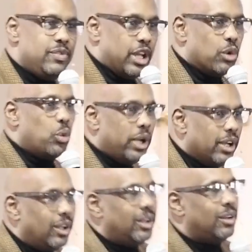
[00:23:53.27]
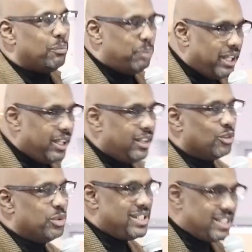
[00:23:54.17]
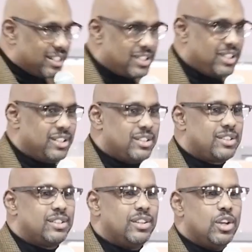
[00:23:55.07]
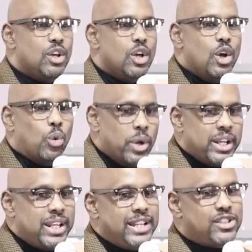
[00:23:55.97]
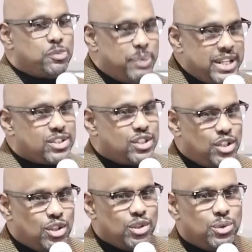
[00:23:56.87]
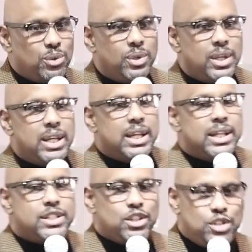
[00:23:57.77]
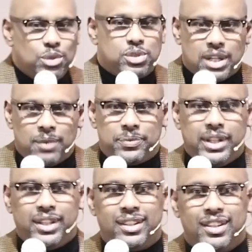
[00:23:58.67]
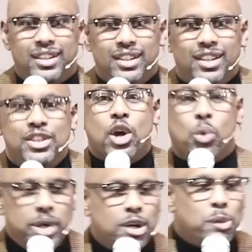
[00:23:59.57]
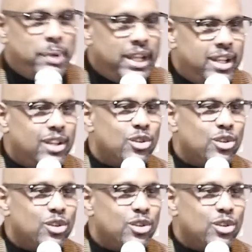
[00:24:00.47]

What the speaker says: there will be resistance. When he speaks to you to do something, there will be